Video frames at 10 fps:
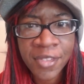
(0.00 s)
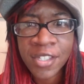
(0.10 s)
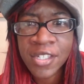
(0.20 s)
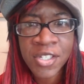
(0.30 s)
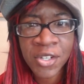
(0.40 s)

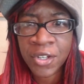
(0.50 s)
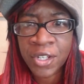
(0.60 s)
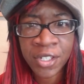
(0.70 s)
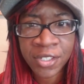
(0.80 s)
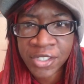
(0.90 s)
these are
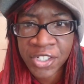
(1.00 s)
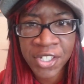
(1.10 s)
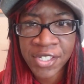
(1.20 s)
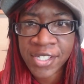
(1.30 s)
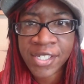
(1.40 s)
all
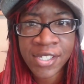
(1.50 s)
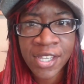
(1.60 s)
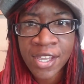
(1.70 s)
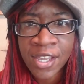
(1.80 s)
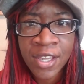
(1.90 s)
just
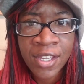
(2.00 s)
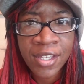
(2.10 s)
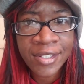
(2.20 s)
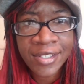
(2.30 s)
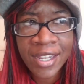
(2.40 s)

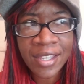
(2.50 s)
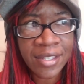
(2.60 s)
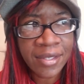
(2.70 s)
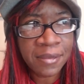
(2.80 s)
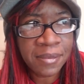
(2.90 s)

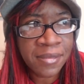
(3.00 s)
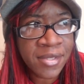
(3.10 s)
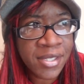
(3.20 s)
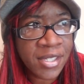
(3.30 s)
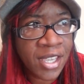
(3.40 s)

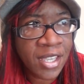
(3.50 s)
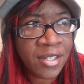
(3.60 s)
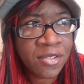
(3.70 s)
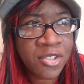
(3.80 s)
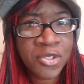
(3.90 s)
names
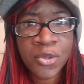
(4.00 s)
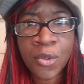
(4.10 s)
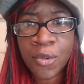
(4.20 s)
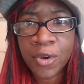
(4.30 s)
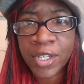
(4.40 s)
and
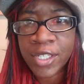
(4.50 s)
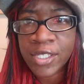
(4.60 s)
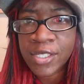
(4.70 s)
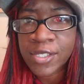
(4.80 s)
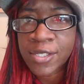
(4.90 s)

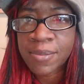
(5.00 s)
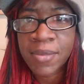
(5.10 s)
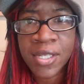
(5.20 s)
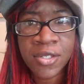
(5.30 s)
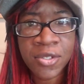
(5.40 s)
stories
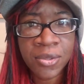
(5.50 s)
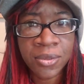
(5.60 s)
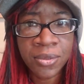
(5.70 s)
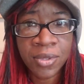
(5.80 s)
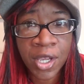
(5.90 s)
meant
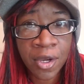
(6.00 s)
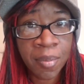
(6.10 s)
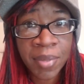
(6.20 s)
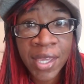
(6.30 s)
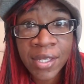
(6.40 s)
to help
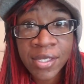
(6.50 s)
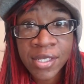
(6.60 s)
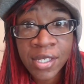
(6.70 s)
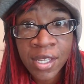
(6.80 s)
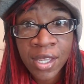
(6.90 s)
paint